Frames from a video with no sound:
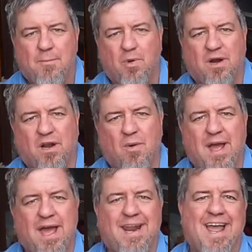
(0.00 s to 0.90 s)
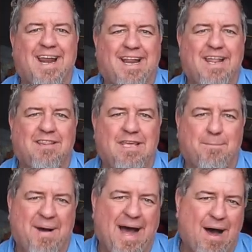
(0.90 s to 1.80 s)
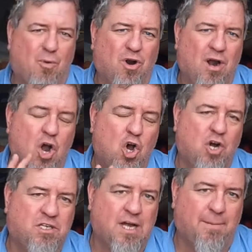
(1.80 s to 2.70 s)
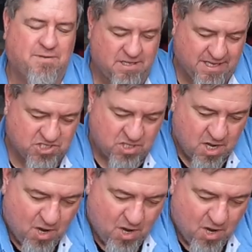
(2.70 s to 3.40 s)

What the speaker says: We're going to go ahead and get the power hooked up to this,